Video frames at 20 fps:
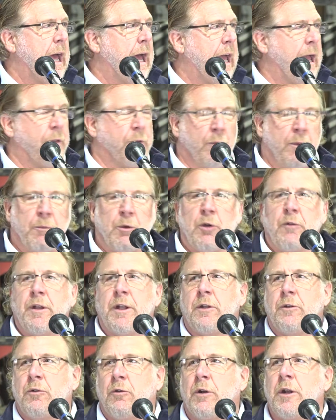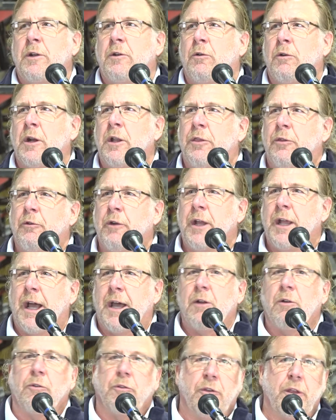as we move into 2023,
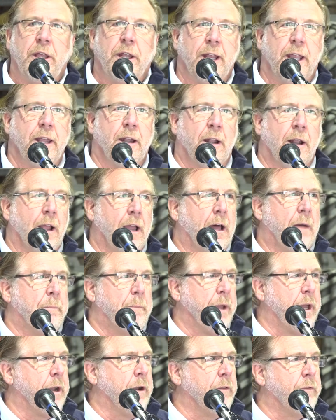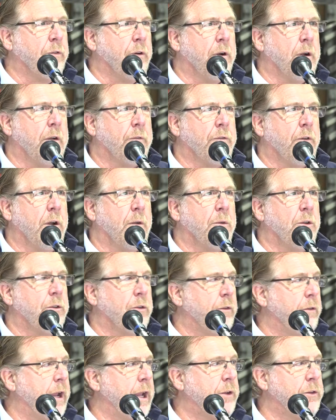I don't see it getting a lot better for our farmers
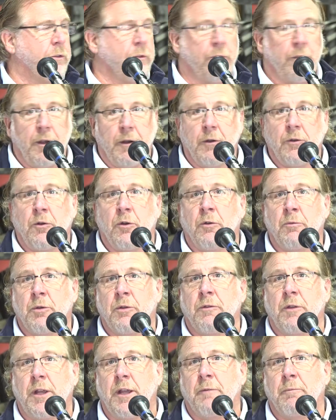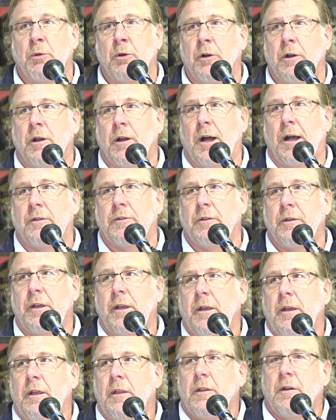and ranchers there in terms of the input costs
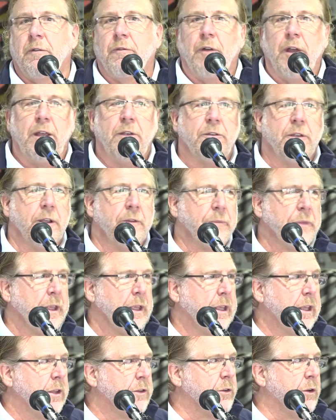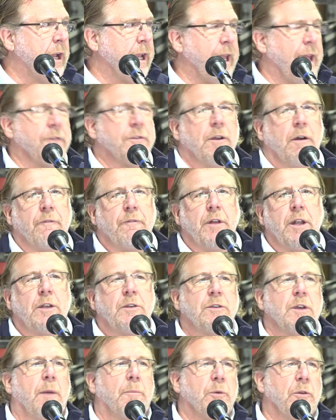they're facing. So I guess I'll
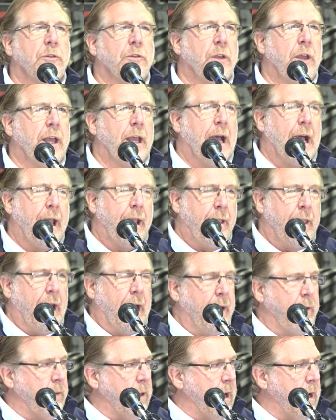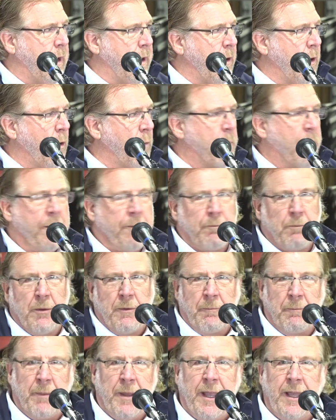finish up with saying I, I, I hope I
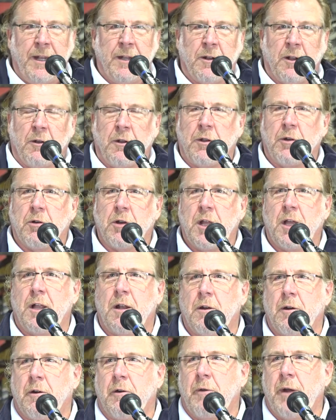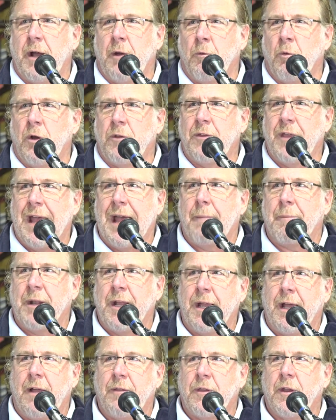painted a little color around what's
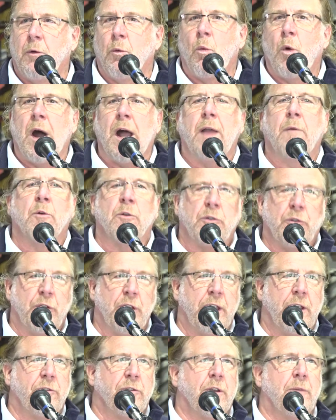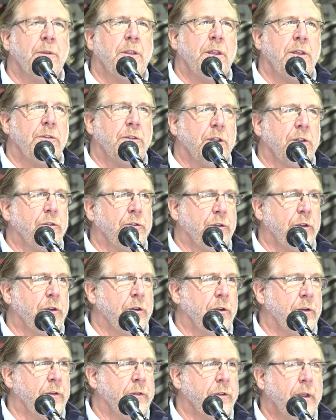happening out there, why we're seeing some of these
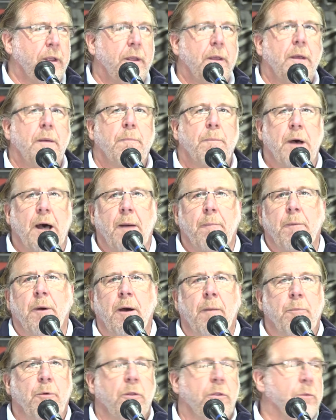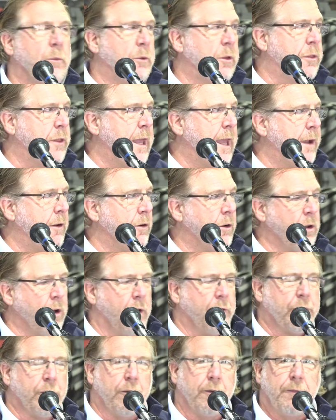concerns pop up with, with
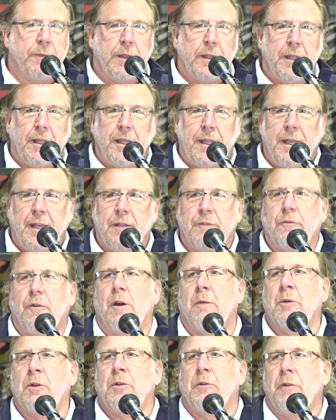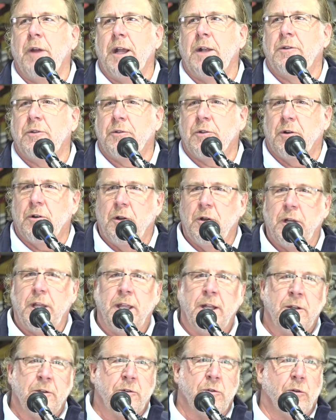agriculture as farmers and ranchers are
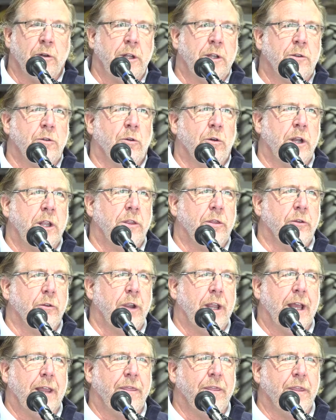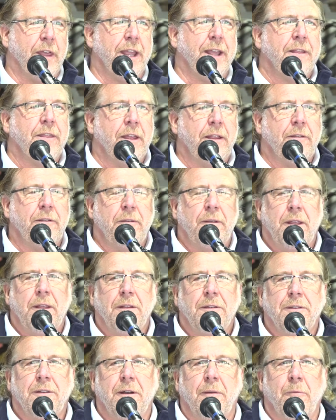looking to 2023, I think they
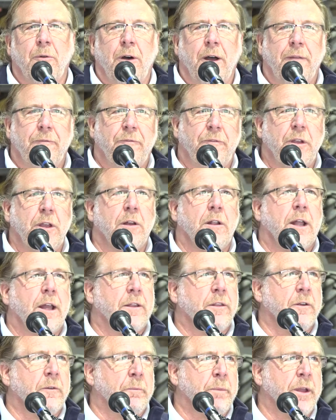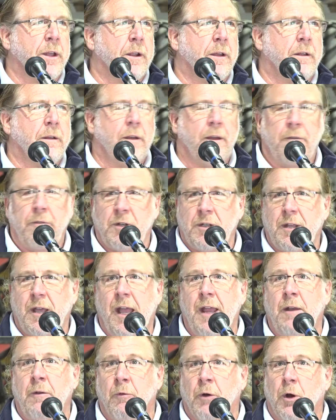somewhat feel like they're a bit of a
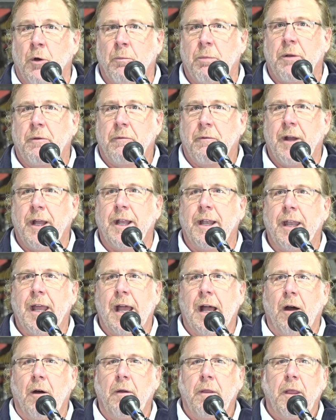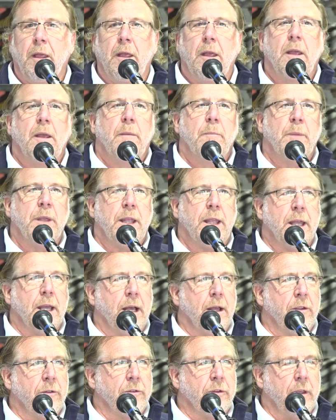tightrope right now
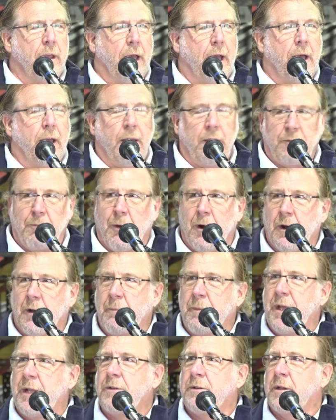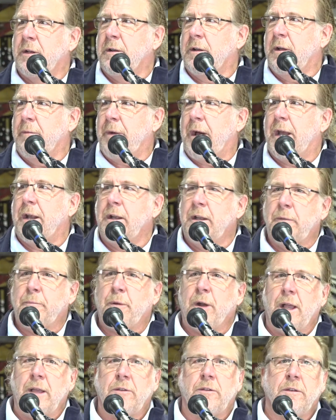because, uh, as Mark mentioned, commodity
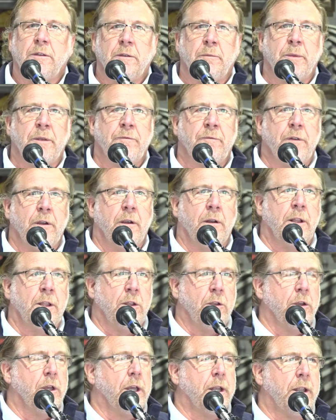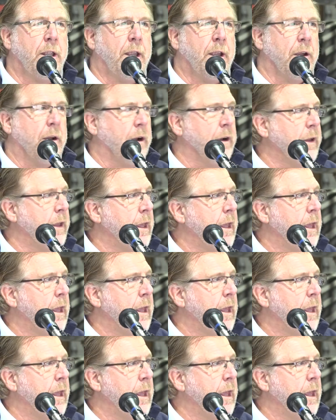prices have been fairly good here